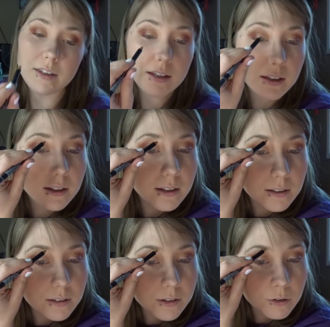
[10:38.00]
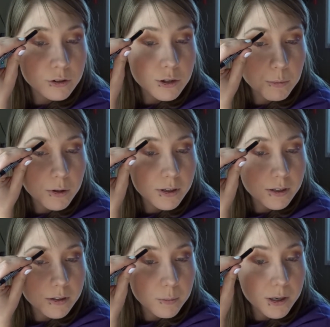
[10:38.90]
the "don't you put
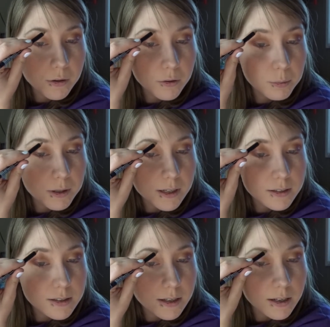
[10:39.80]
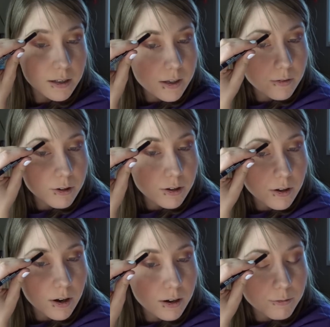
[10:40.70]
it in your mouth" P S A. If
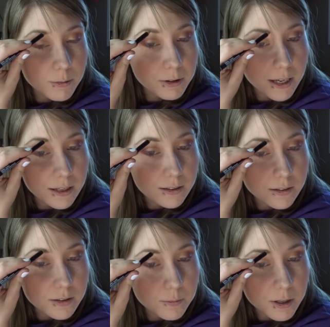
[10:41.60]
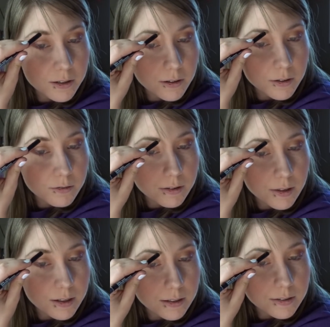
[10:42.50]
you're not from Canada, you might not know what
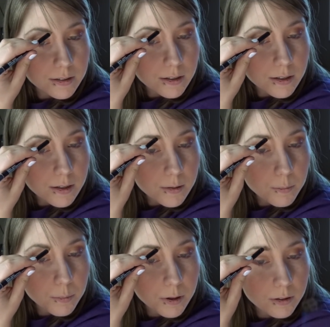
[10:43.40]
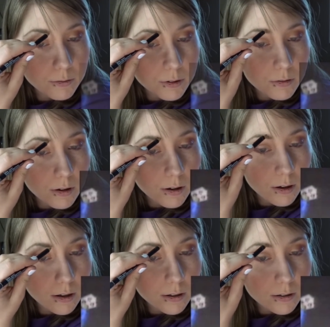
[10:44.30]
that is, but if you
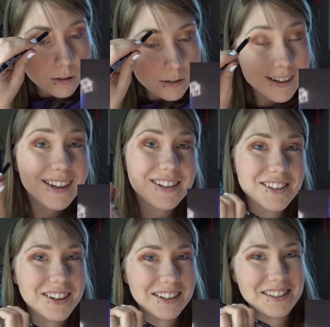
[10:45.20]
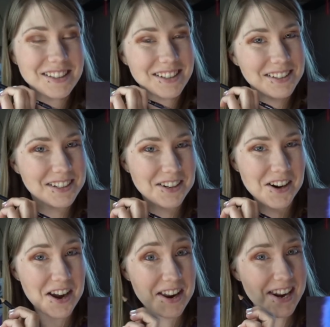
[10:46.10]
are, I just got it stuck in your
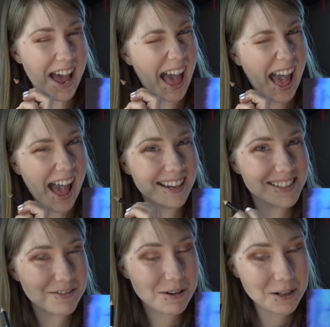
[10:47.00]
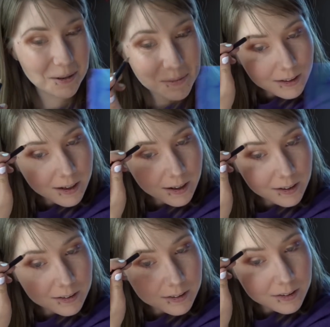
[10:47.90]
head. You're welcome. Yeah,